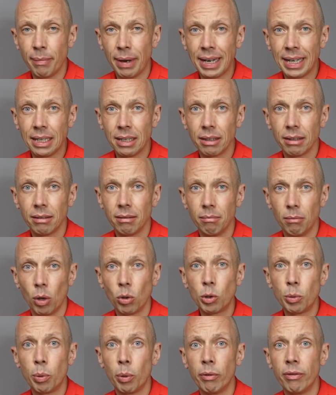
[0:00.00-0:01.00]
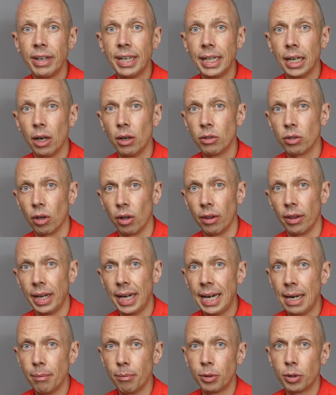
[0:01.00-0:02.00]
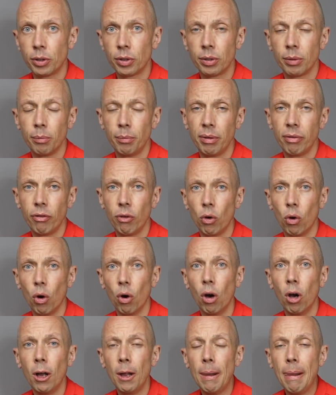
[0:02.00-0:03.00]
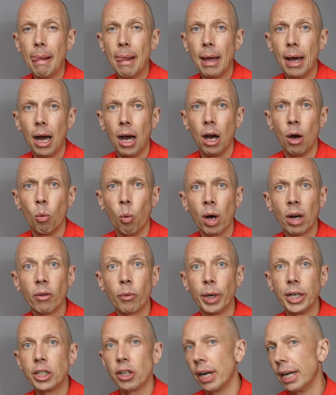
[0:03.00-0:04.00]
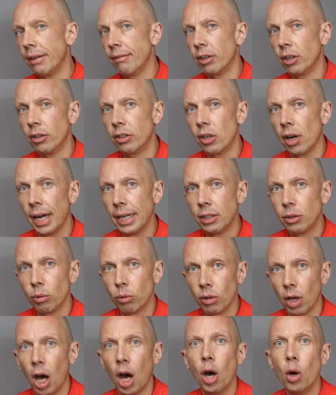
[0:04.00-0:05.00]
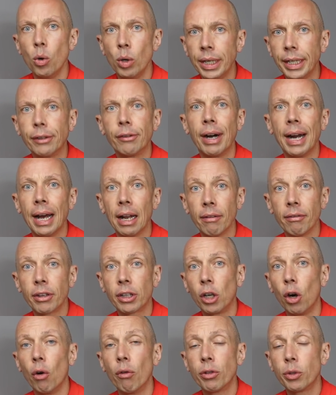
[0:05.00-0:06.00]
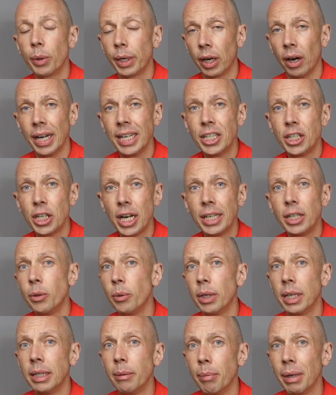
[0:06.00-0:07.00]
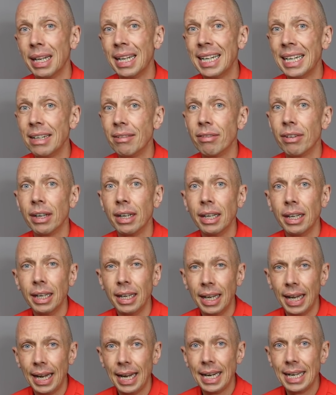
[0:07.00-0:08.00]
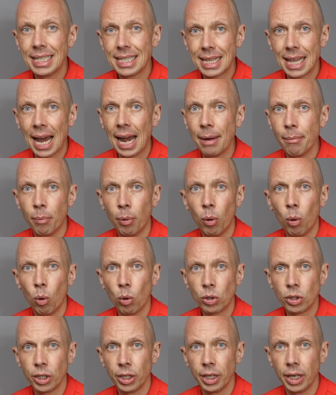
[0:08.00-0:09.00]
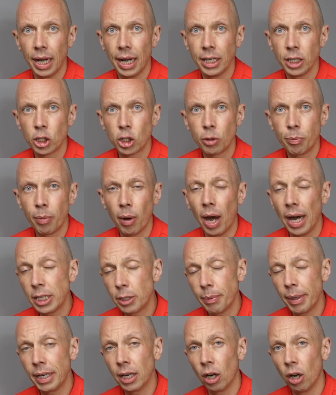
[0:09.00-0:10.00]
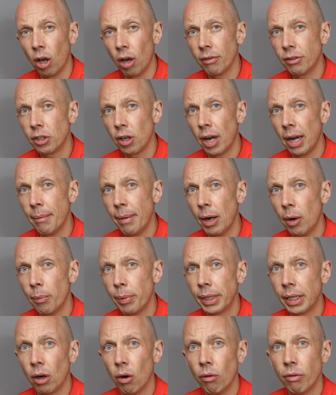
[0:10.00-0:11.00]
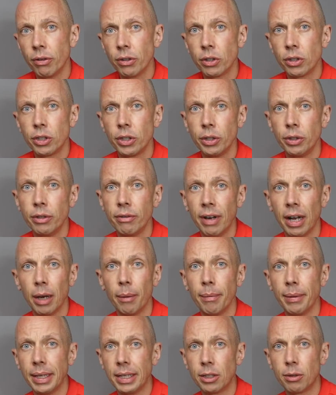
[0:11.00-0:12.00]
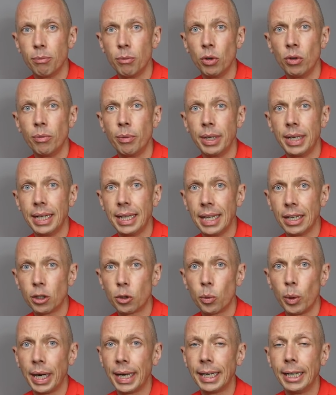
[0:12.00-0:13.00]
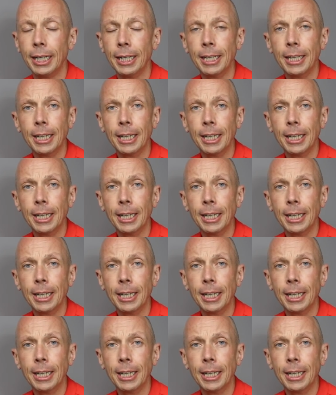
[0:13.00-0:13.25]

made multiple videos on the hips before, uh, one of which I even titled The Holy Grail of the Golf Swing. I genuinely believe it's that important, and sp I spend a lot of time helping golfers to develop this movement in their swing,